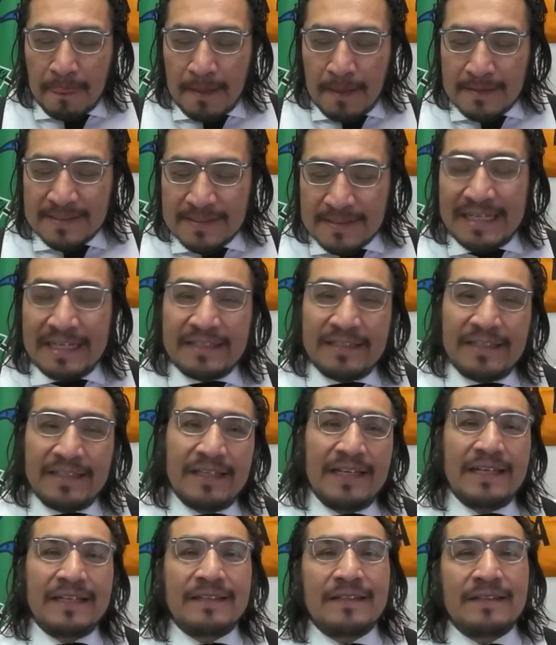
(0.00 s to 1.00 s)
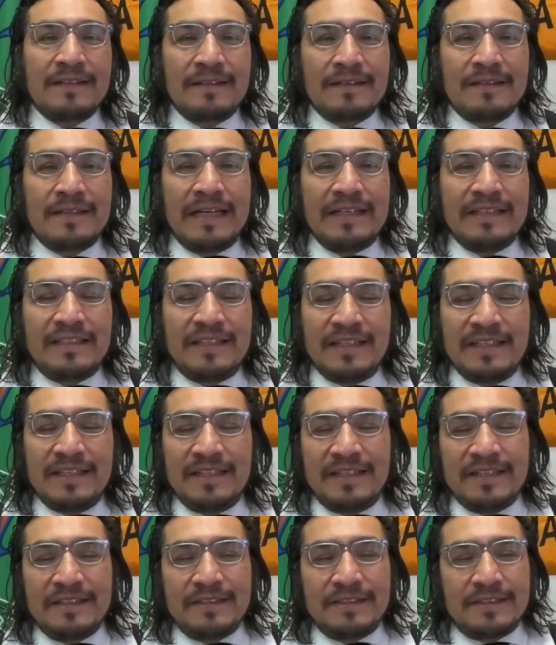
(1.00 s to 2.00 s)
Sandy Lake, 19
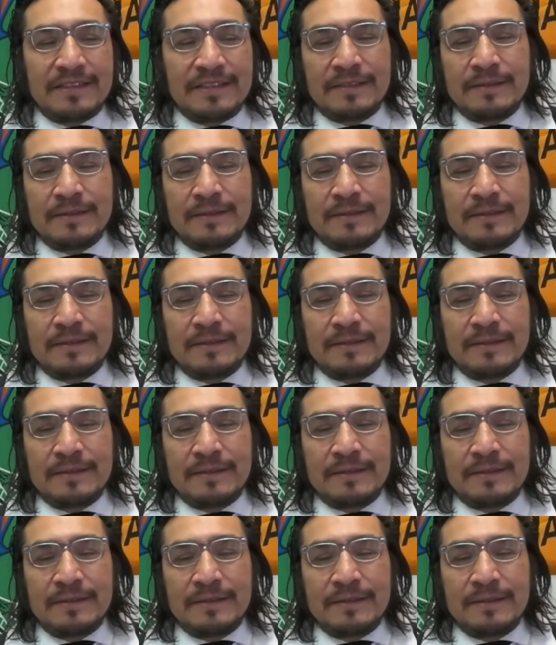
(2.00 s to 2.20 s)
years.